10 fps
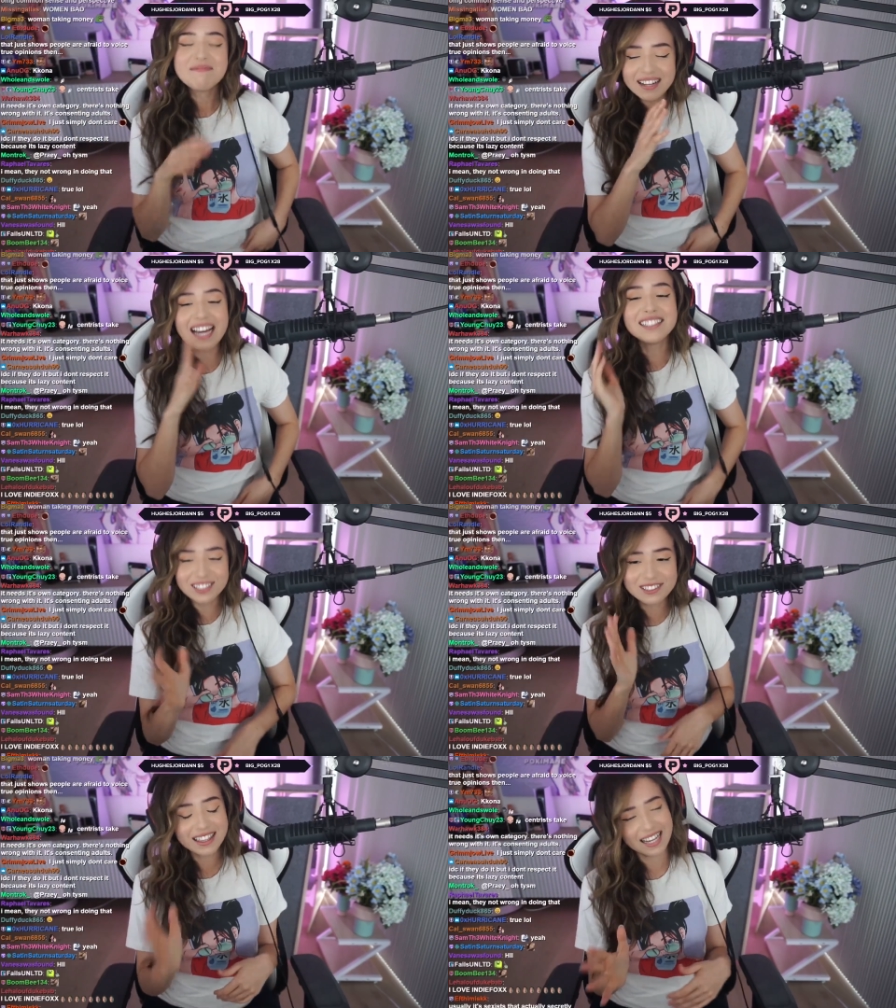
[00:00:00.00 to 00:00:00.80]
But I
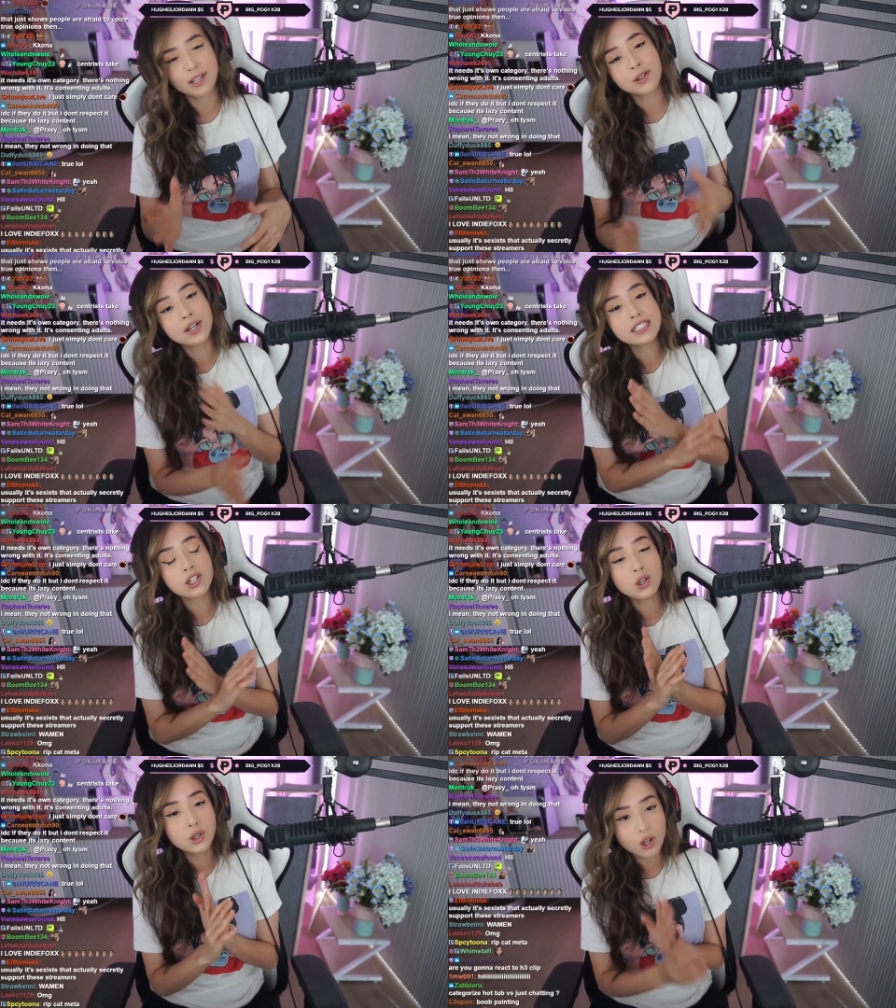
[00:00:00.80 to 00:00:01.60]
do think there is
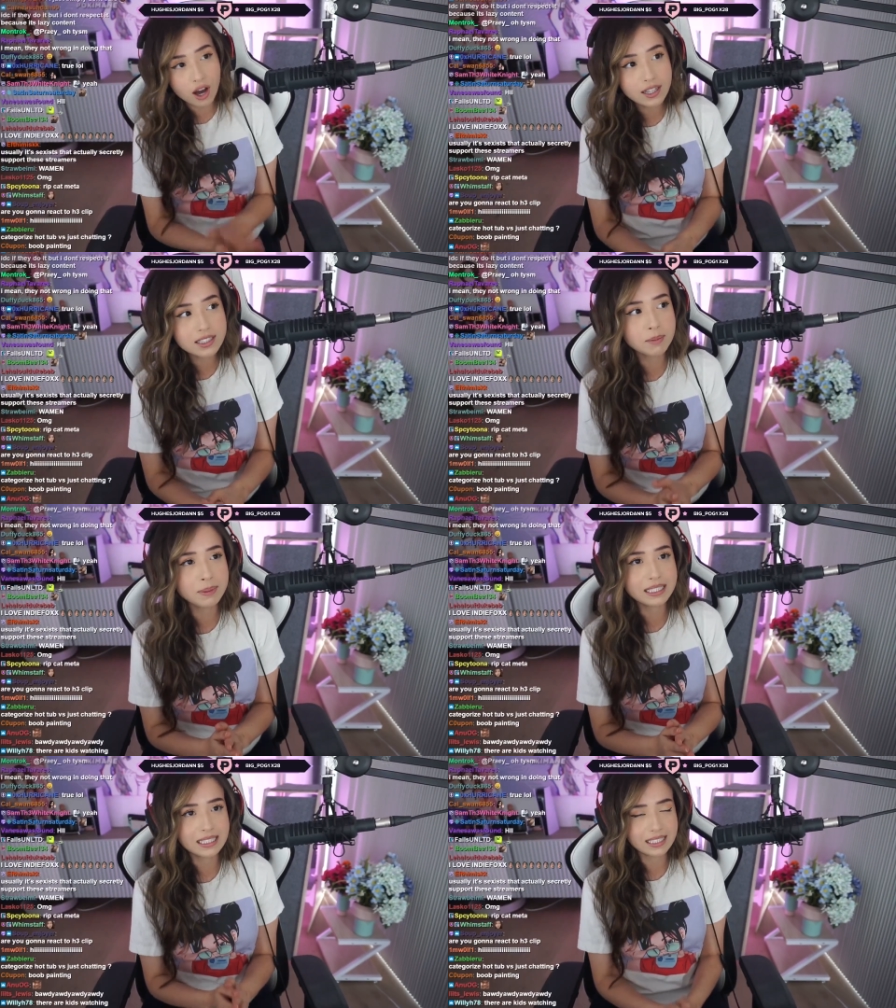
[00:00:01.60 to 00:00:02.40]
a lot to
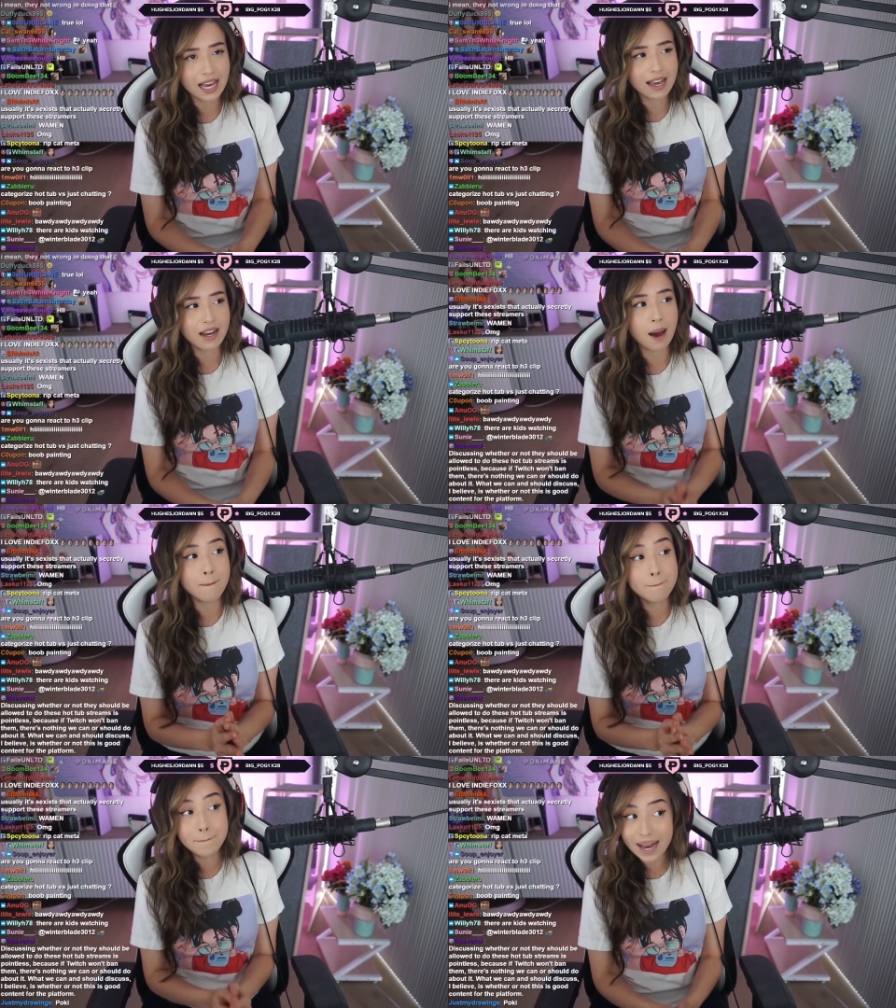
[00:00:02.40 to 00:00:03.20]
be said
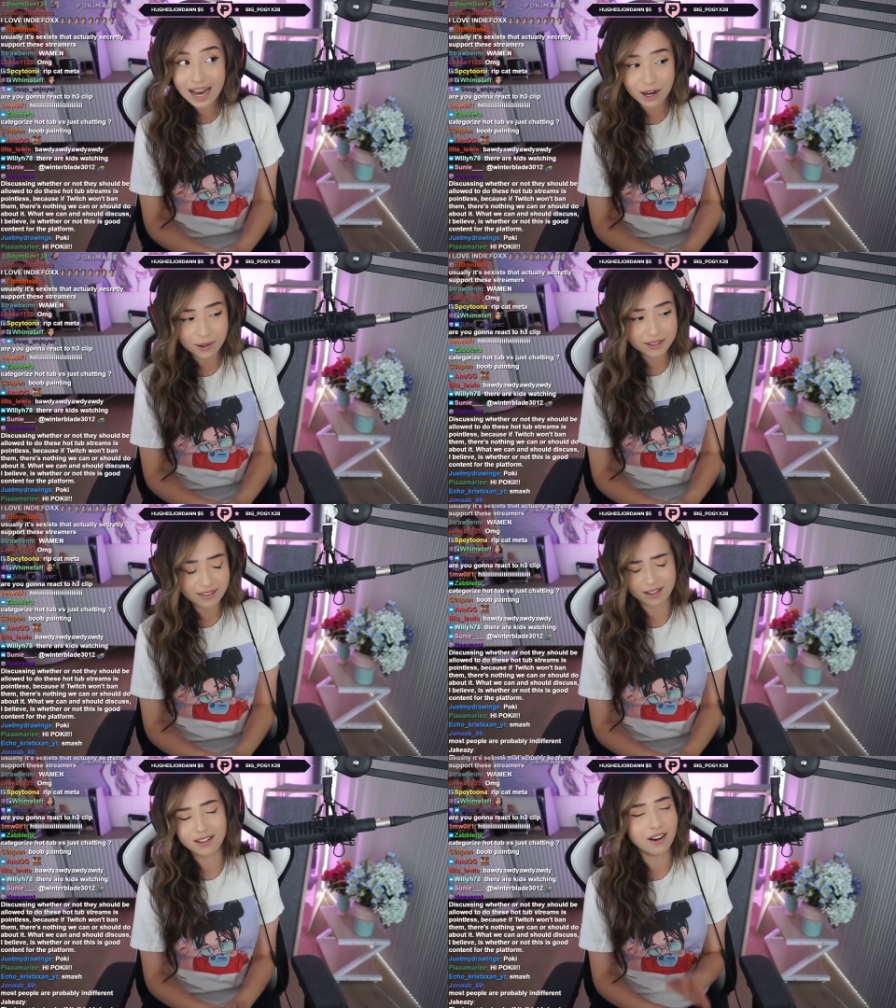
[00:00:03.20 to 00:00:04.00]

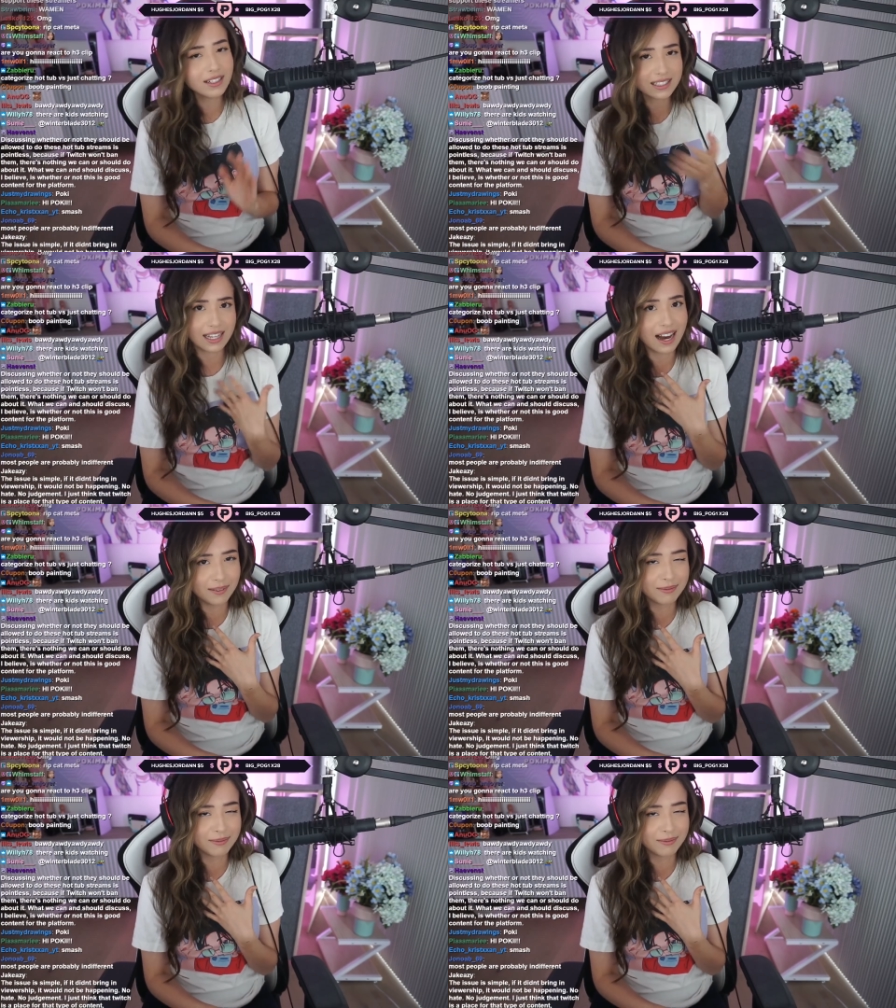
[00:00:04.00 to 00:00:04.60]
about, honestly,